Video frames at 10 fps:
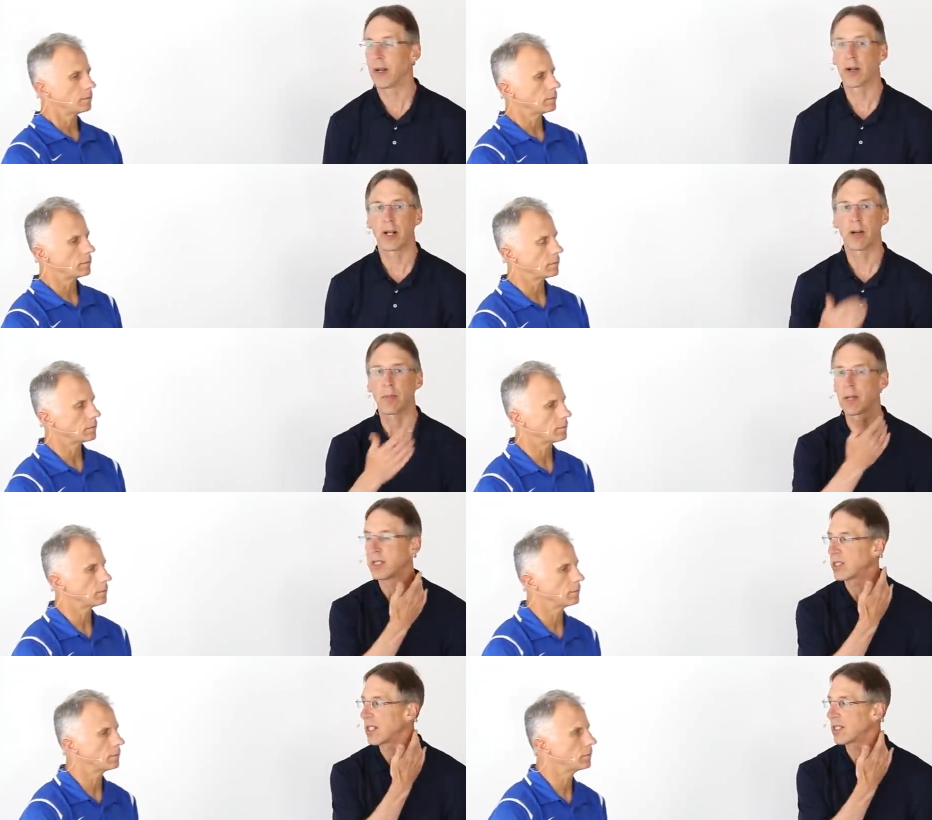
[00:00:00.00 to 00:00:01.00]
Speaker 1: they're going to
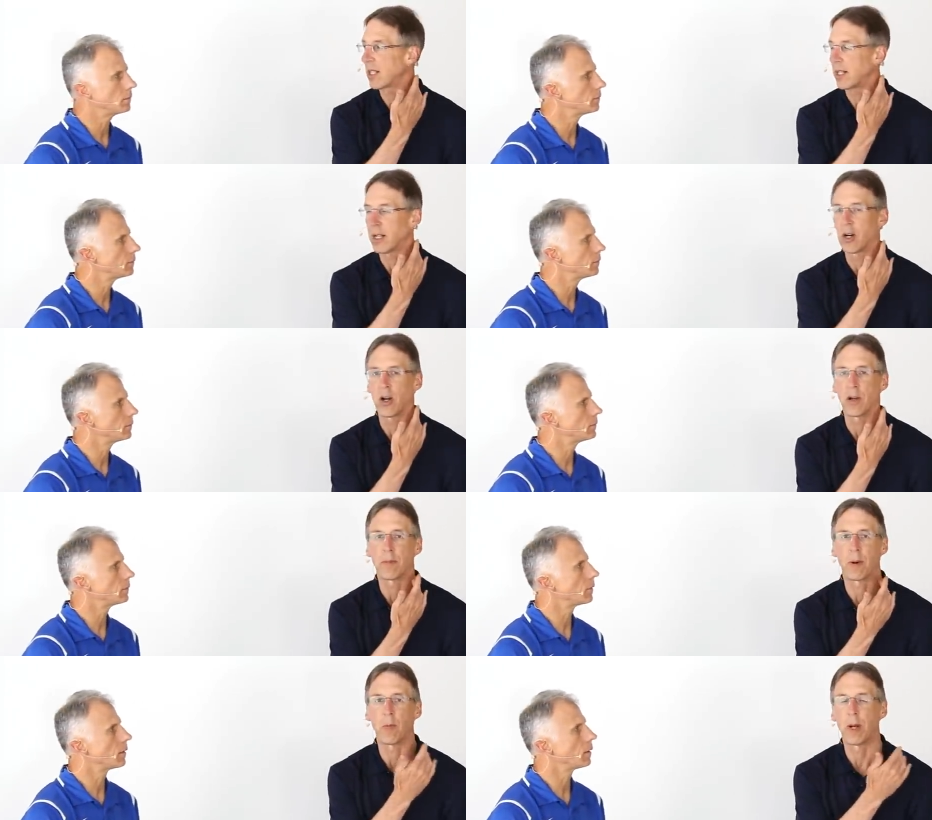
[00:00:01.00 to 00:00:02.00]
consistently
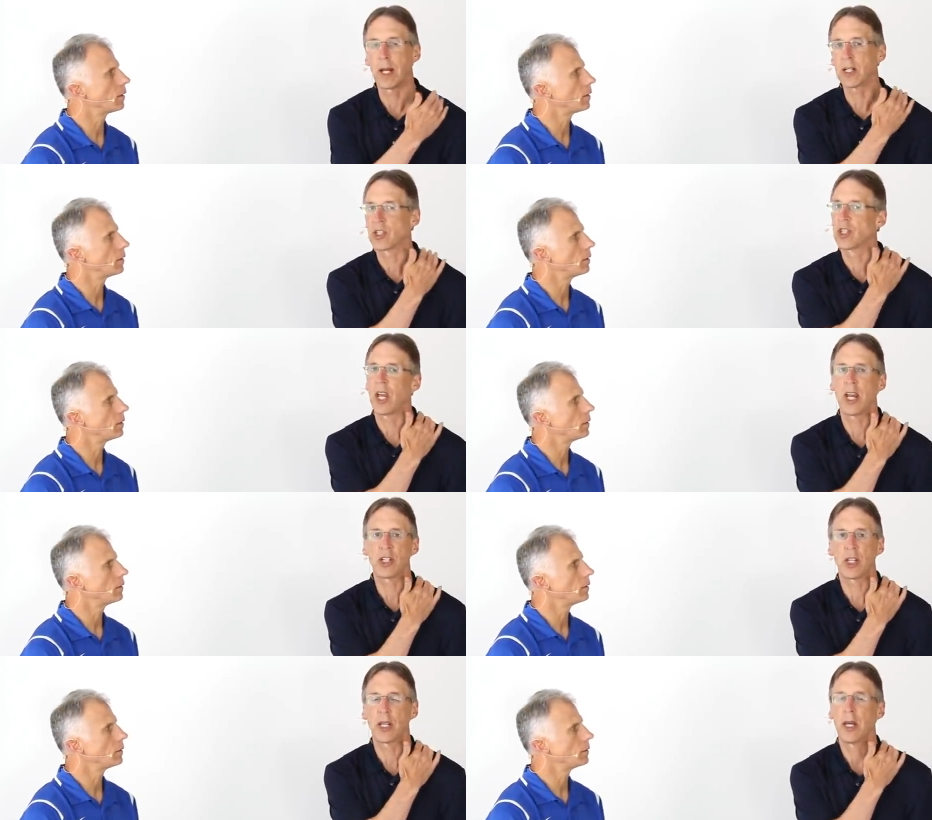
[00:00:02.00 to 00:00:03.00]
hurt. But when it's
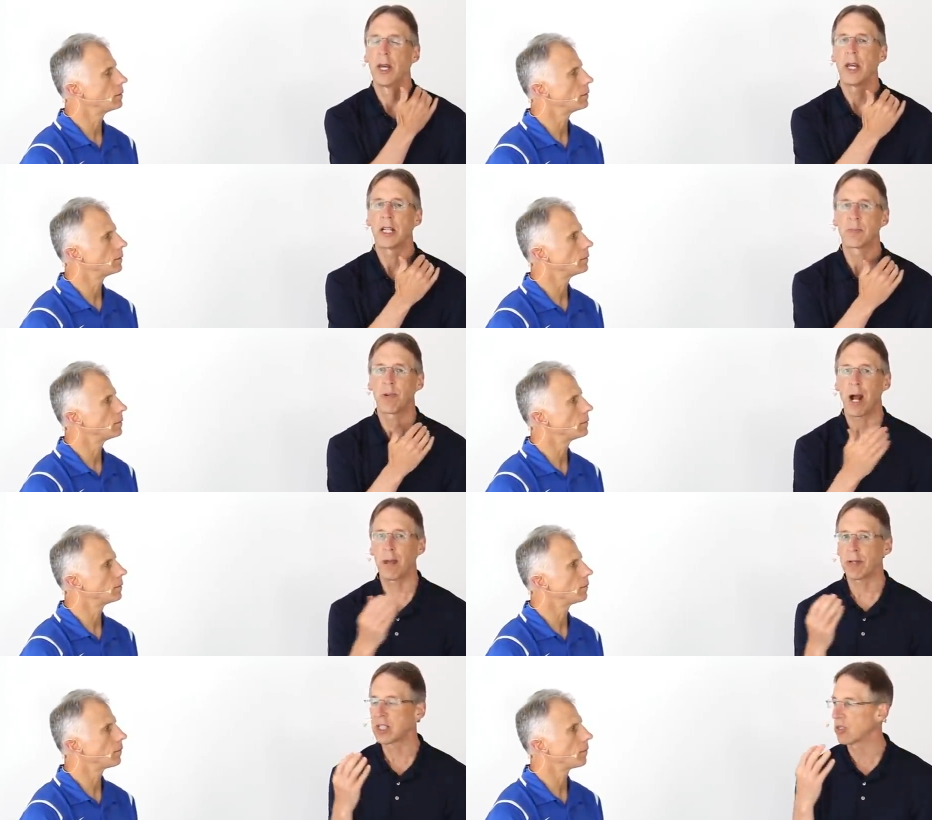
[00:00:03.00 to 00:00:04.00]
changing, it's
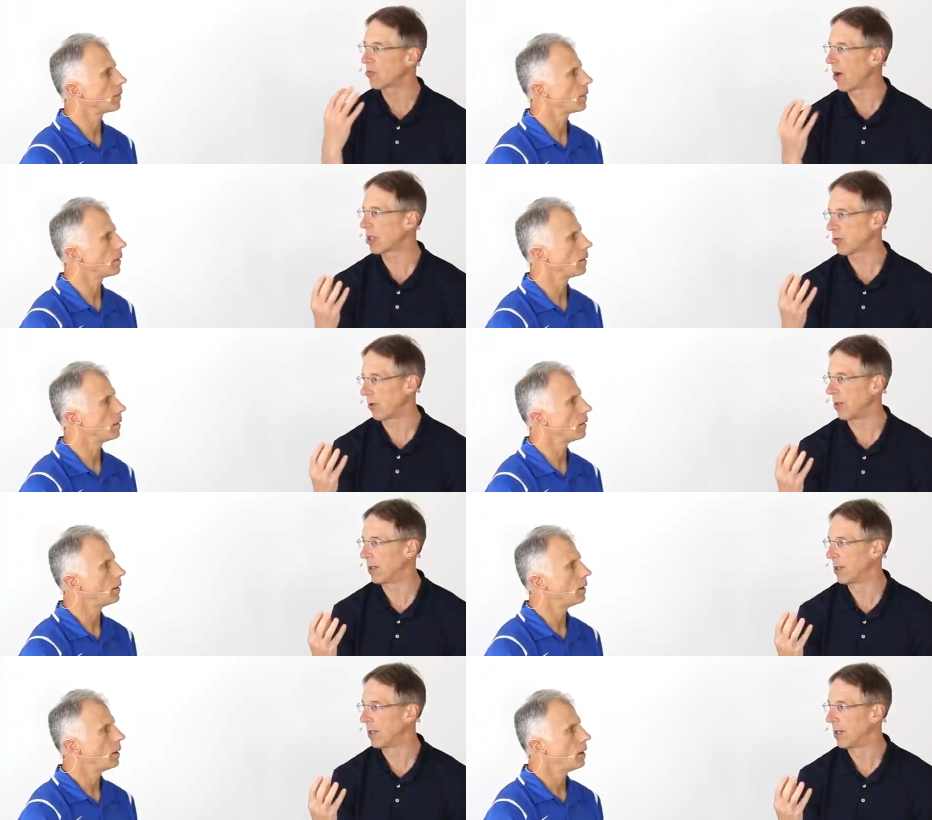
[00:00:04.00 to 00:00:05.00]
probably
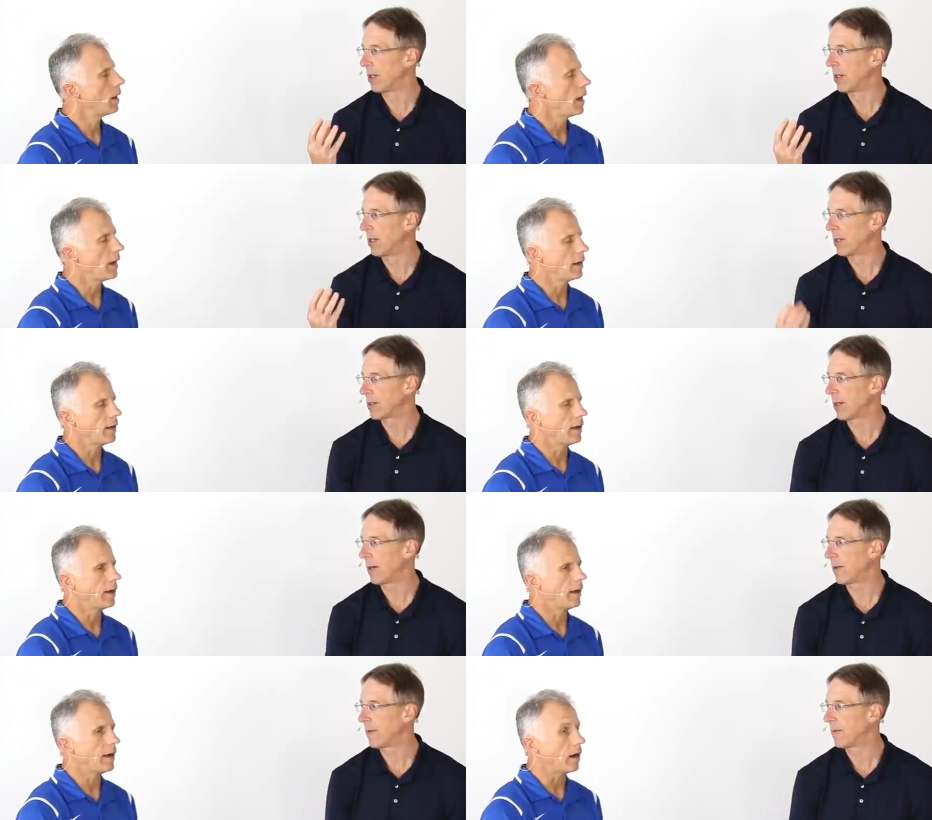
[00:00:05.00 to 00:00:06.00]
structural. And,
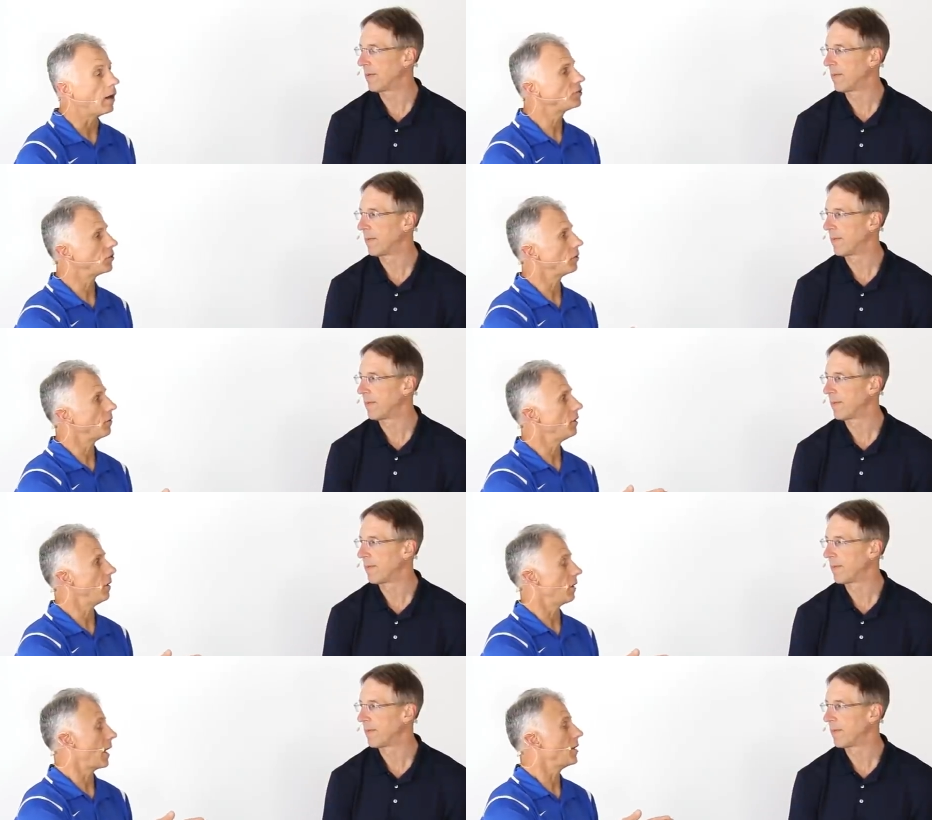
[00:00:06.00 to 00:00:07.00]
so
Speaker 2: and also
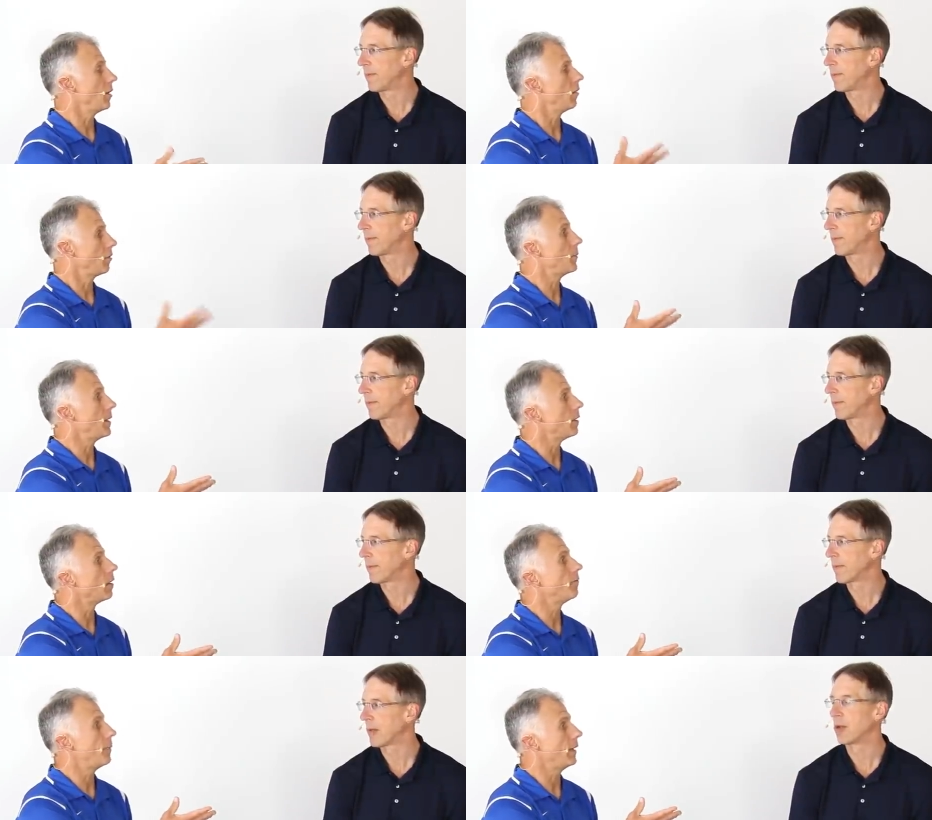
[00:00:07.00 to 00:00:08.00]
neurological, you know, it could be a
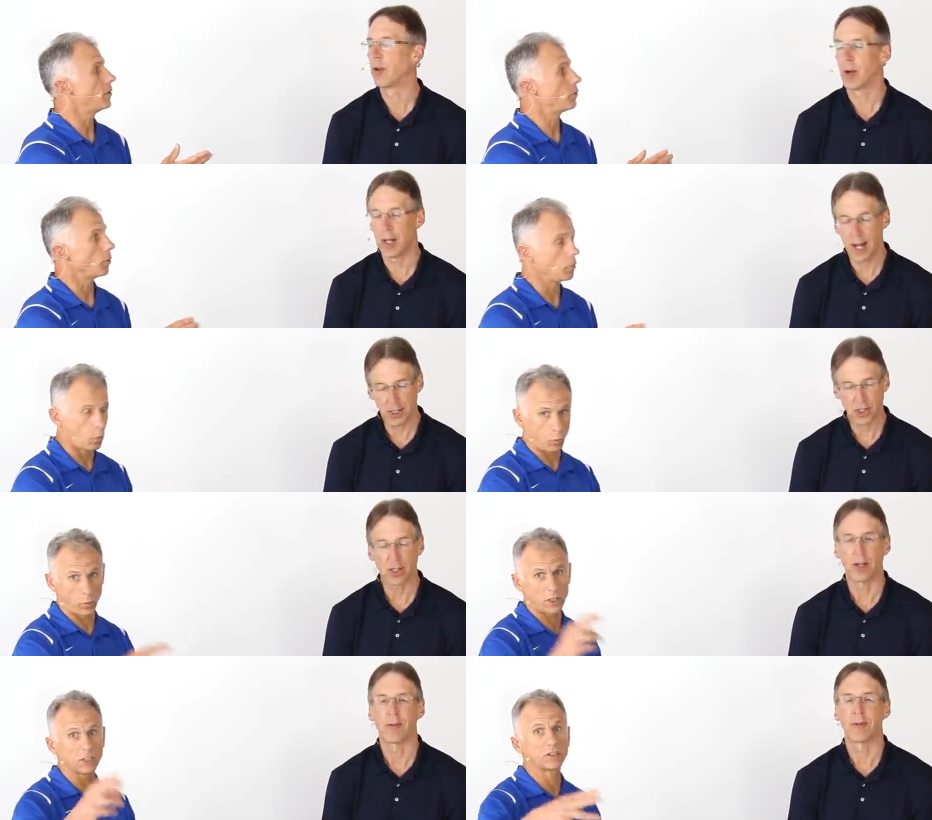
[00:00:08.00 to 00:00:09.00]
nerve pinch,
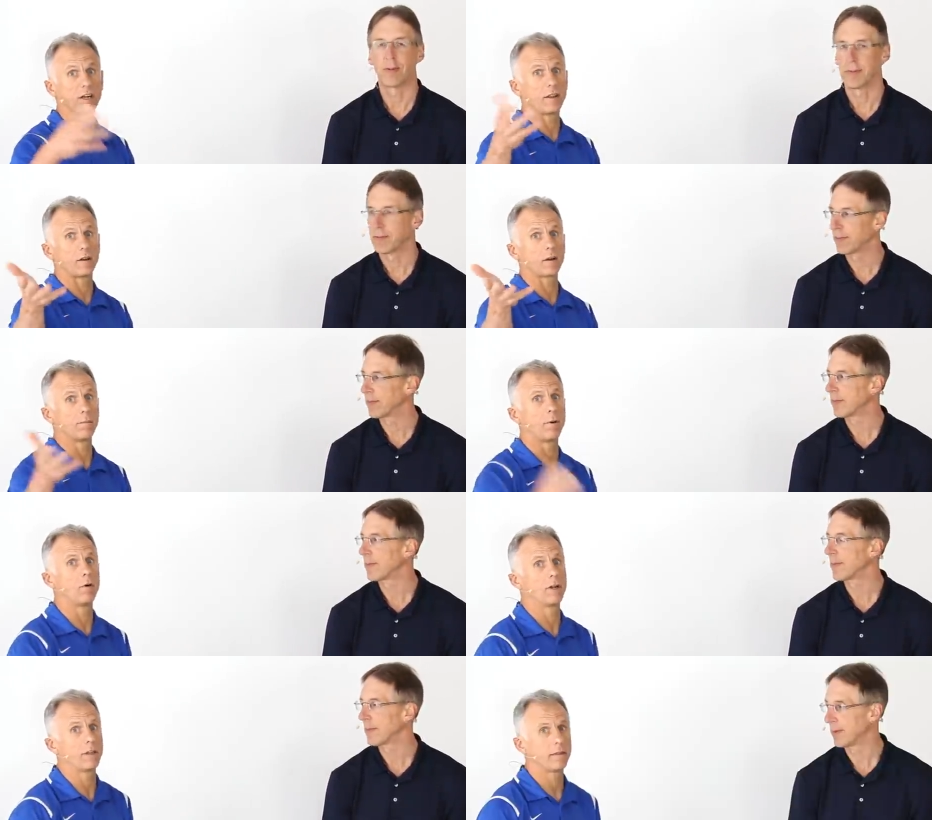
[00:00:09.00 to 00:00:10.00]
neurological. which is another
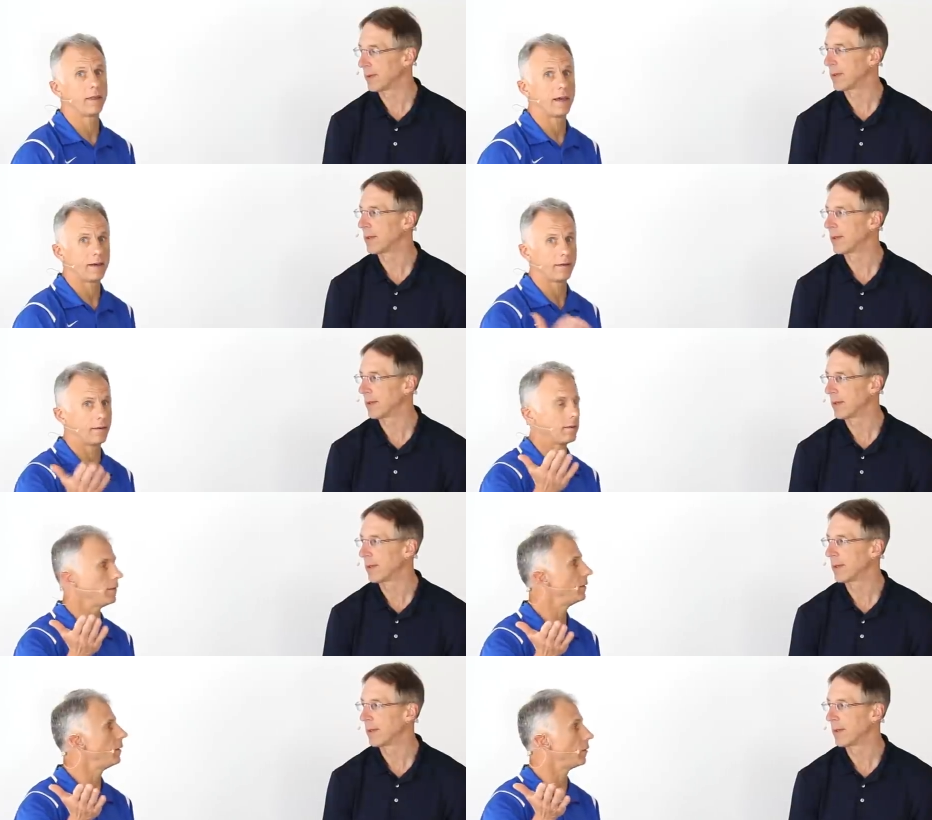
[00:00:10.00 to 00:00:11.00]
component that
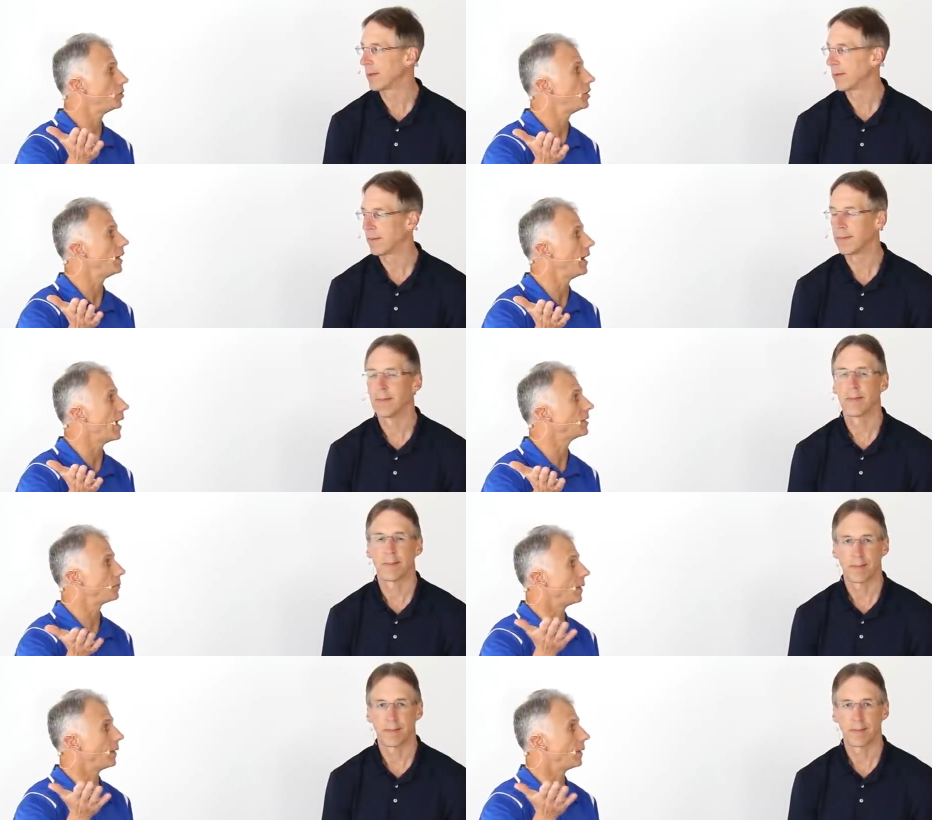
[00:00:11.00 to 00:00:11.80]
you know she didn't ask,